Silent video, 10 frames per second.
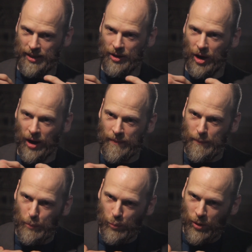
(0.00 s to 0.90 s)
an
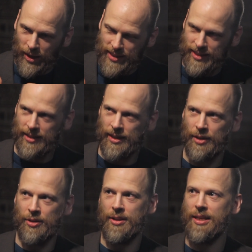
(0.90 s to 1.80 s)

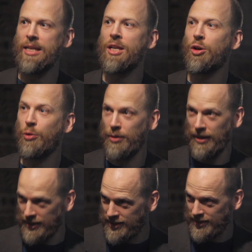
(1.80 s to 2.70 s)
unprecedented
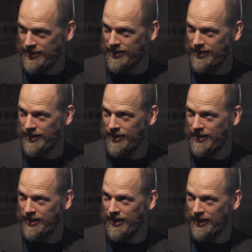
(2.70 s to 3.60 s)
increase
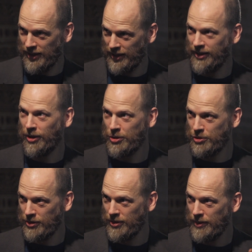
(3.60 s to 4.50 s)
in the
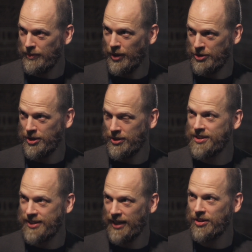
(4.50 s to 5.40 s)
culture budget,
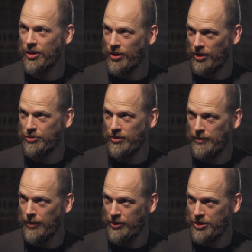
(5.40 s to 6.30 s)
state cultural
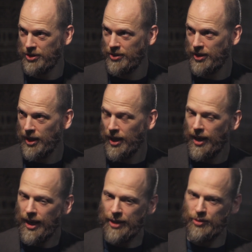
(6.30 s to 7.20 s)
budget.
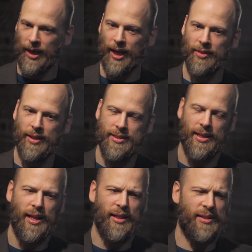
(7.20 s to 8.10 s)
And you had
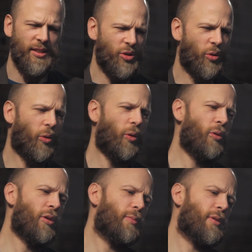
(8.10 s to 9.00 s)
this
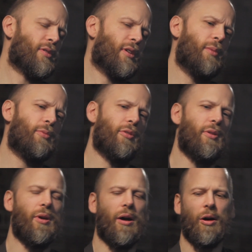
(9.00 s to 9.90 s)
horrible sculptor,
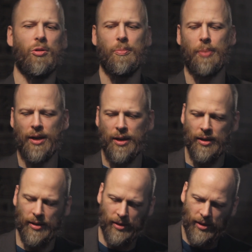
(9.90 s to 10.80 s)
Arno
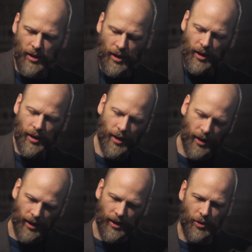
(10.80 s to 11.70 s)
Breker,
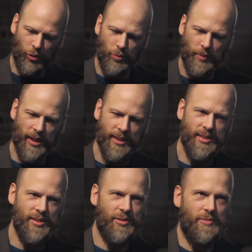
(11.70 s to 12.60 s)
who made
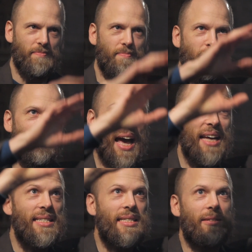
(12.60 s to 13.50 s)
these
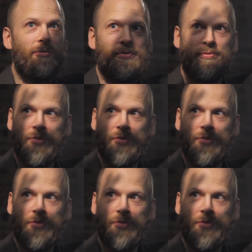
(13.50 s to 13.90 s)
massive